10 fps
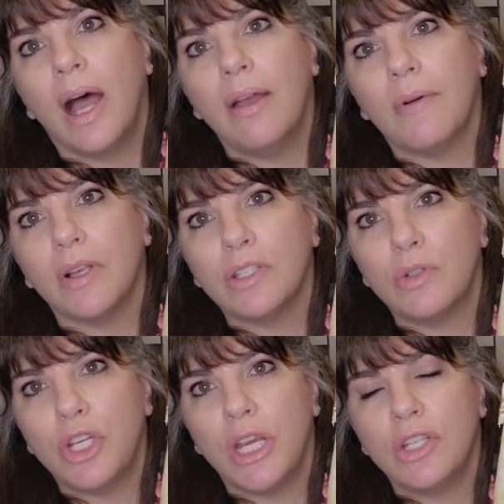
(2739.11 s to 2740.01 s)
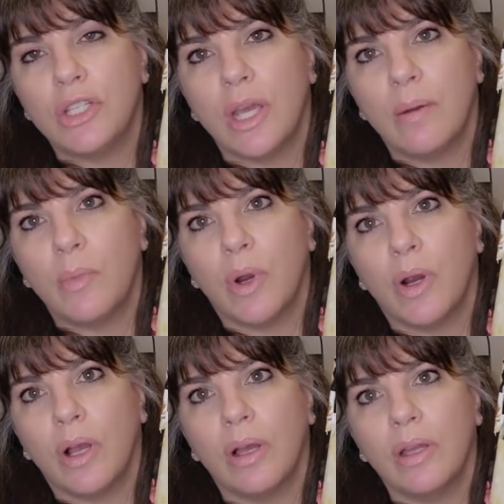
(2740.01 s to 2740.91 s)
I've also changed them
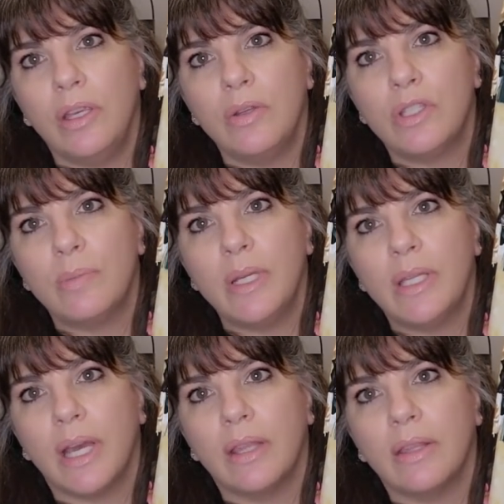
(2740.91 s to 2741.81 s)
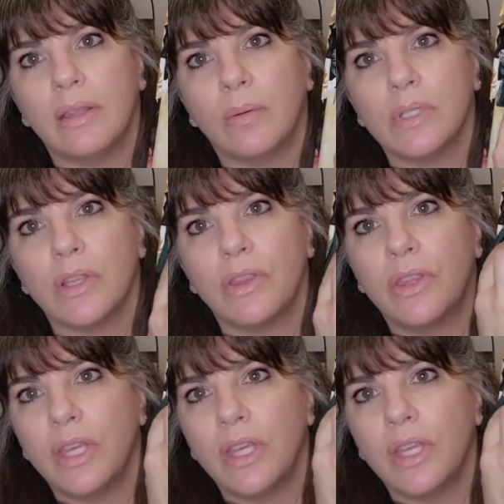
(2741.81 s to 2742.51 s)
where it used to be that there was a